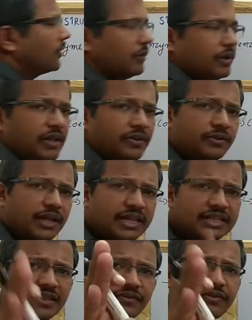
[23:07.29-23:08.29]
Okay, so that
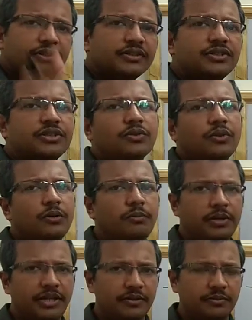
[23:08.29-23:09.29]
is the first role
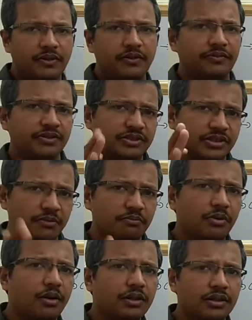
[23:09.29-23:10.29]
played by the first
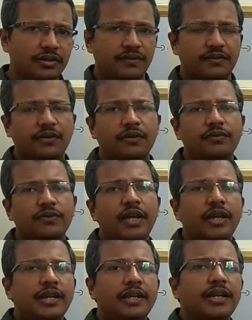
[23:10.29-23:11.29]
importance of
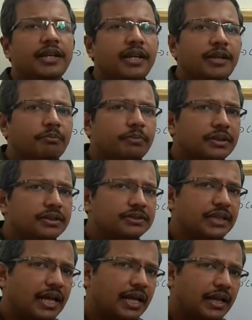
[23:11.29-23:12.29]
NAD plus
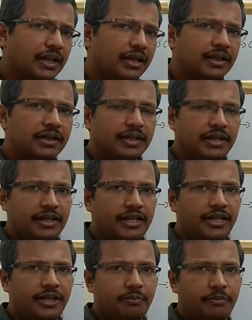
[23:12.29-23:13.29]
and
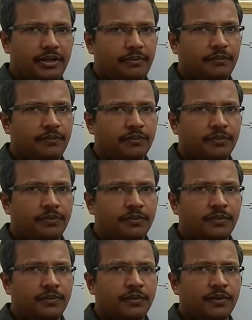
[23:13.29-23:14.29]
NADP.
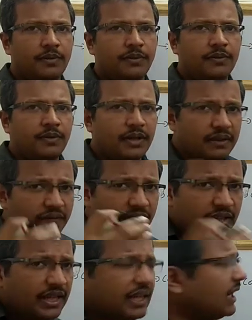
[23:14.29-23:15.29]
So
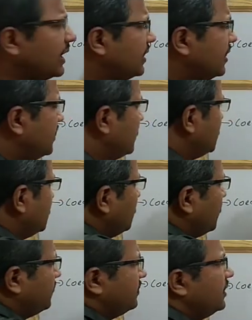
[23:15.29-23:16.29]
in continuation
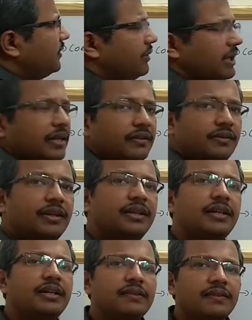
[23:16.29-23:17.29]
of this, we can see
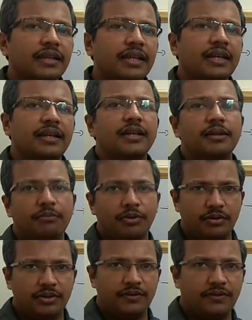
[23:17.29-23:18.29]
the second
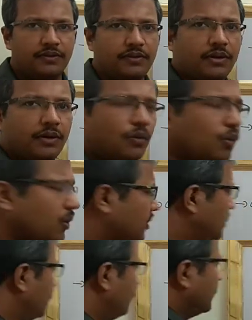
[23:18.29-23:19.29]
importance.
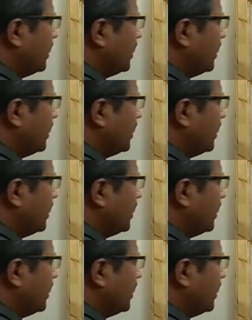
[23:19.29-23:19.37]
What?